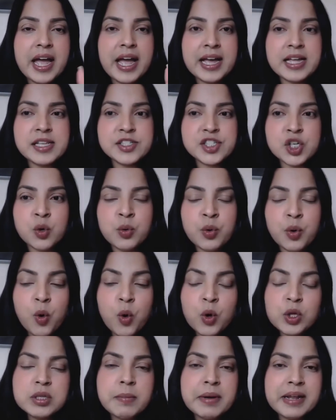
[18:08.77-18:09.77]
And so
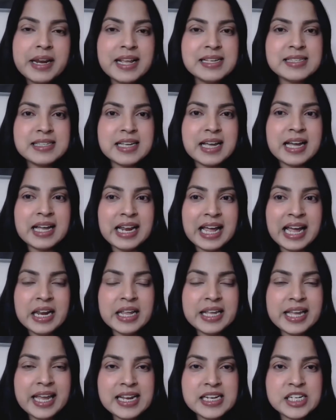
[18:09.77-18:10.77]
all the money is
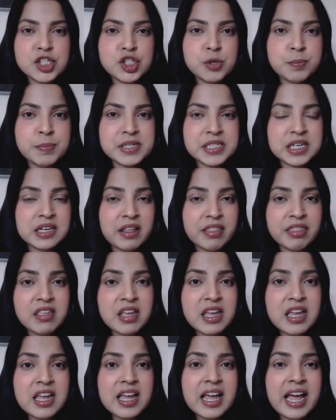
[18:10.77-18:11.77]
allocated to a particular
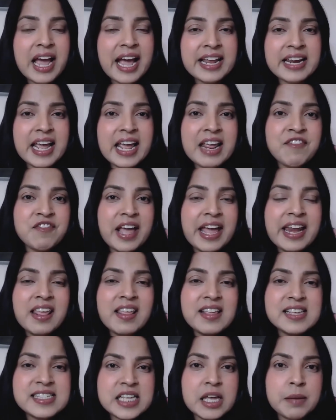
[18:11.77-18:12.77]
thing, and if
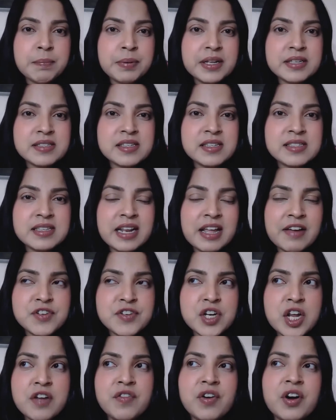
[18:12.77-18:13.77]
any surplus is
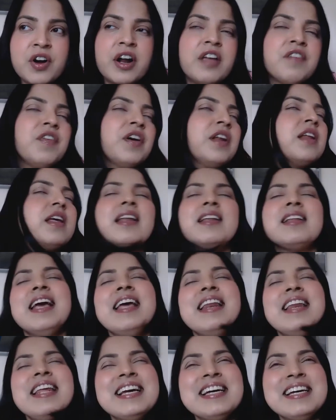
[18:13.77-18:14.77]
left over, if
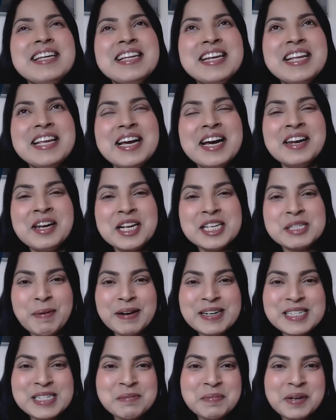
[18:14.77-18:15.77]
any
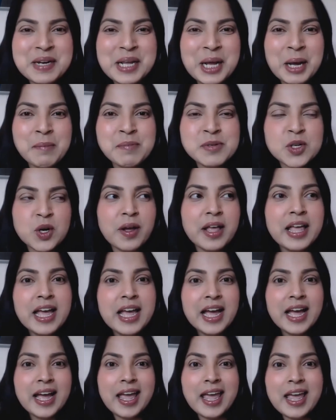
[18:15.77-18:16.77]
unexpected money comes along,
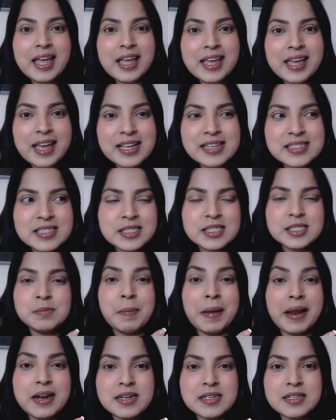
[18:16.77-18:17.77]
it gets
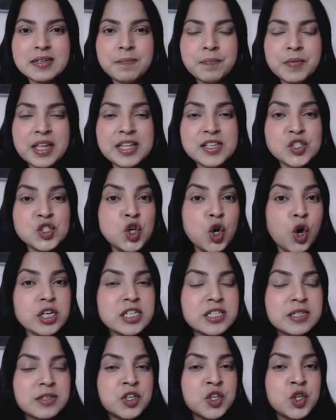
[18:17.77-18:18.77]
spent. It's
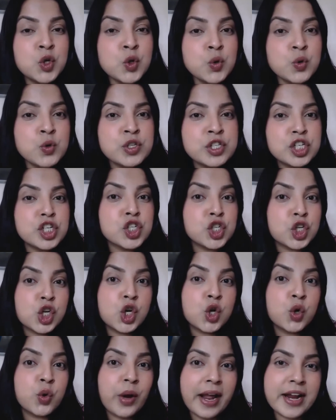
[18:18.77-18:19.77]
not used to
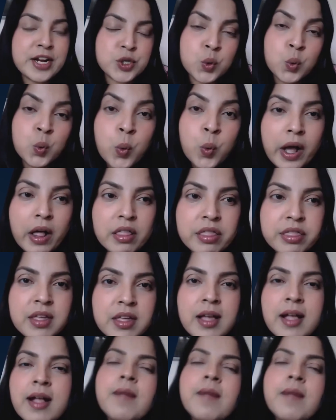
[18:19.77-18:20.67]
create wealth.